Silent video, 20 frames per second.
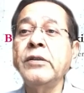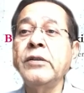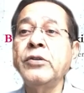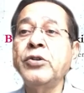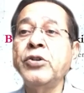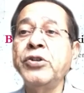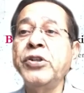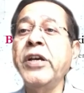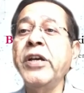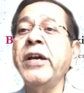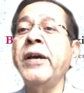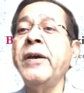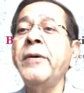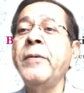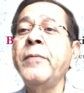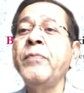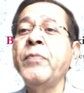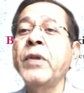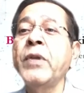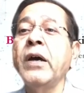Today,
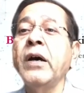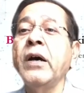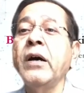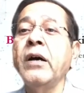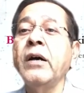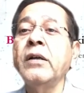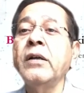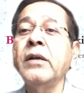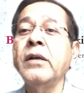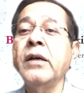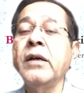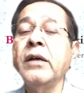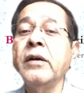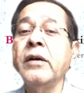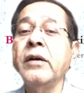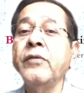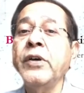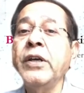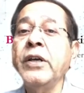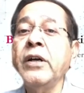
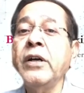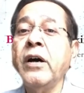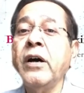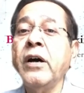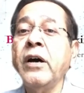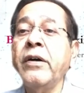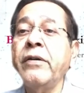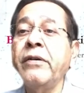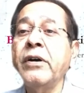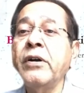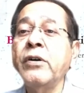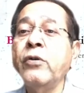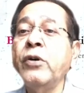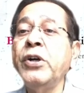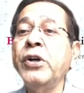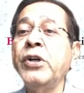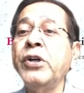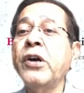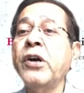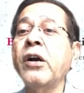we are going to
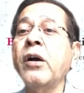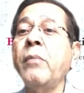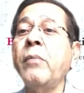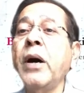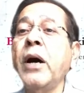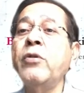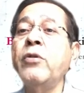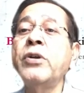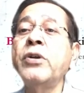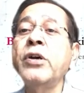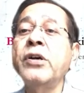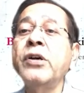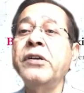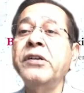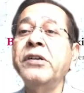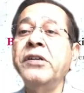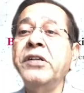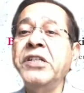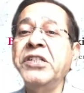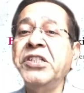talk about
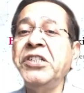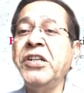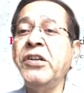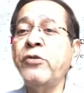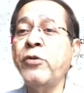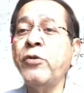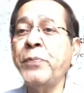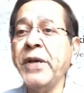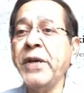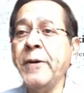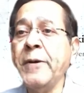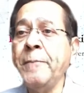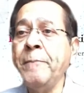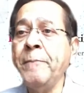Digital Rupee